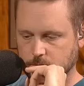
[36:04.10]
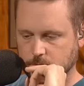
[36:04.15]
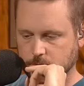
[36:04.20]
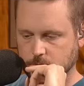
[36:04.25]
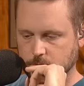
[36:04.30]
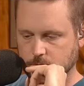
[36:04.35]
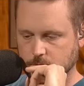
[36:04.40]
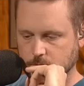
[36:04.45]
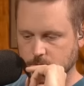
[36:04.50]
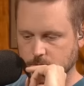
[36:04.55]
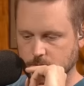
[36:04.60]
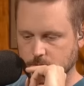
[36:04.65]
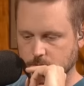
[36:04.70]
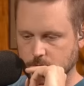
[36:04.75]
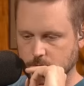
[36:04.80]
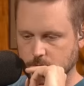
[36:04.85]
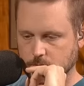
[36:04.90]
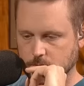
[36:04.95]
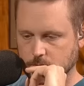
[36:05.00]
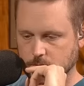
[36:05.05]

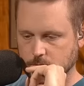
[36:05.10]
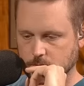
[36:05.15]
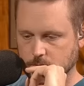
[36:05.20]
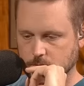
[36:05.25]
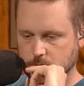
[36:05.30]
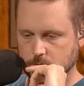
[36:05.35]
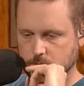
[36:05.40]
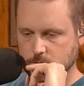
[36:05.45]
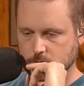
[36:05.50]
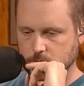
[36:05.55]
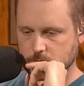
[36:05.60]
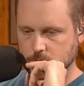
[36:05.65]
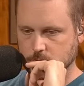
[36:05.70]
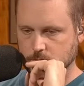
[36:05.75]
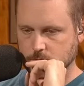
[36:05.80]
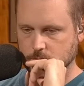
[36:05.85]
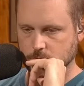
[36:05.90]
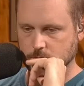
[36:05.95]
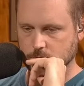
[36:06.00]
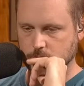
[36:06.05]

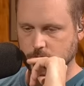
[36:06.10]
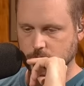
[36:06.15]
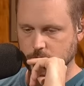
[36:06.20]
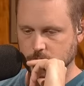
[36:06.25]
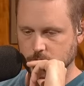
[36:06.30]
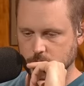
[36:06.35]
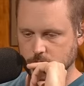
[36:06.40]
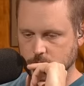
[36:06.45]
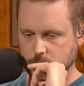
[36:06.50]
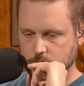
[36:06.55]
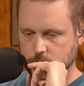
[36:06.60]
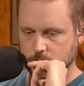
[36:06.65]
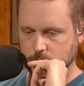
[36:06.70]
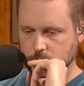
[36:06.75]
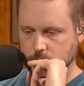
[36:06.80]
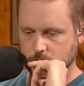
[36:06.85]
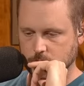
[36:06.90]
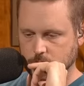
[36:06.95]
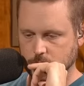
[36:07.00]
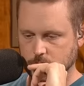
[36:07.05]

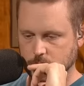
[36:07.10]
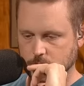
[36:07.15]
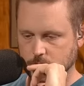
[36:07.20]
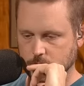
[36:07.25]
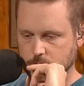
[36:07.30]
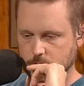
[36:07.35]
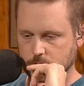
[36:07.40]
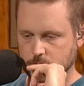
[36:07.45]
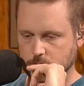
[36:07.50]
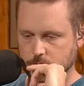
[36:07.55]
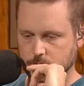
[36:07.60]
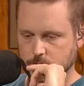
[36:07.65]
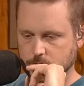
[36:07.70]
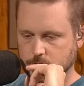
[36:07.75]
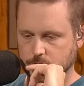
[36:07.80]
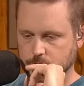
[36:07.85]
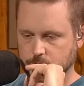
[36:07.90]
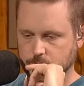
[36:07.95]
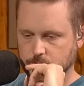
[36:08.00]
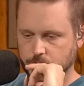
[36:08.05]

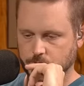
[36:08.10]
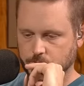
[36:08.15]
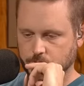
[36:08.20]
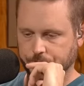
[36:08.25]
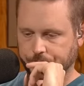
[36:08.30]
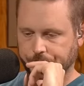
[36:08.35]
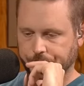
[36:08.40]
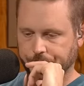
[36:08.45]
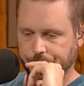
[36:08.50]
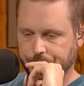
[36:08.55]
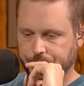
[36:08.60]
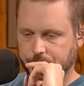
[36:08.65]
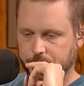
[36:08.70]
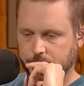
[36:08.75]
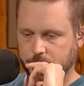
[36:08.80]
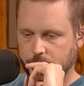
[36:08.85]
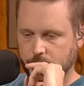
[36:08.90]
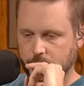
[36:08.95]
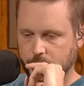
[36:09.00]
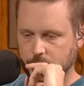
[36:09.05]

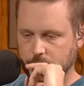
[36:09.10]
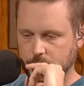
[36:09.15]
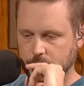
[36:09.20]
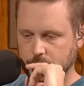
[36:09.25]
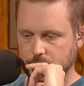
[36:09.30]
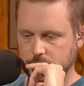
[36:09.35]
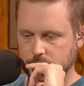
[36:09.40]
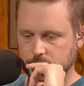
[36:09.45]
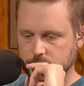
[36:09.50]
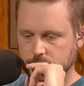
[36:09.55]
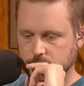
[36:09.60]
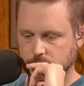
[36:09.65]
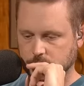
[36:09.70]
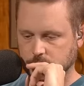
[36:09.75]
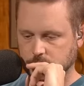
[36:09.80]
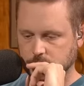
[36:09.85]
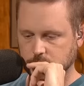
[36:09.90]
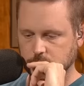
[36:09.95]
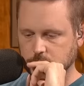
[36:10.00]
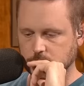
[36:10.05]

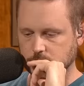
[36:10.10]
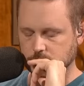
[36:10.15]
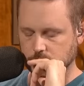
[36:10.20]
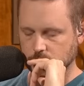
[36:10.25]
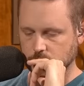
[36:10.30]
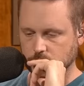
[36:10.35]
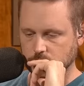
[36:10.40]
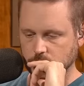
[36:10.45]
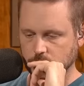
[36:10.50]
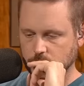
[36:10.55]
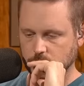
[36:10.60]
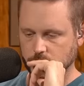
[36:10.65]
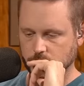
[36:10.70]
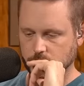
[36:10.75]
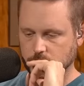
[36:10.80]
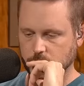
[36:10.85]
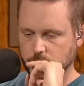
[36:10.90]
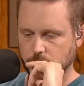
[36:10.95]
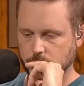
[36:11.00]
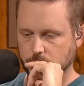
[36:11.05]

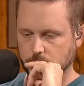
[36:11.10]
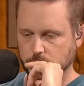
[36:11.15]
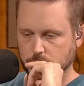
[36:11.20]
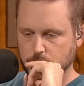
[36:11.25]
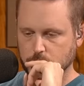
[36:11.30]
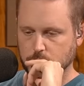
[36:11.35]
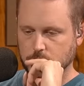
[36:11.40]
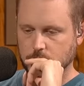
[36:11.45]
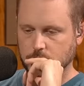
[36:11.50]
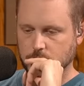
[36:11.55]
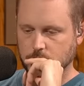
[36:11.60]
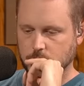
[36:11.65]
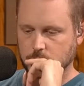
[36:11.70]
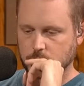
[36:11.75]
The person shown says nothing.